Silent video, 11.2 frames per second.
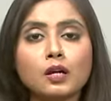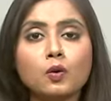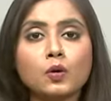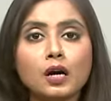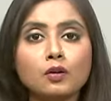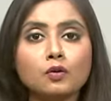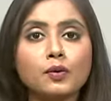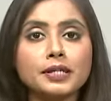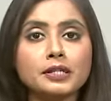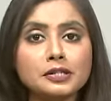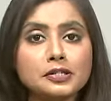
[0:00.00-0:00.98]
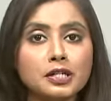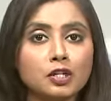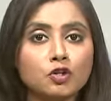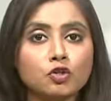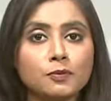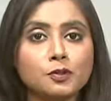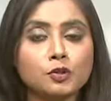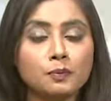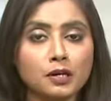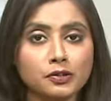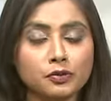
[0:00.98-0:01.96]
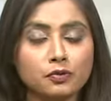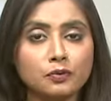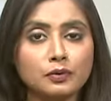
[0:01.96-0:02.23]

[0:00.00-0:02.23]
cargo and container ships to pass through.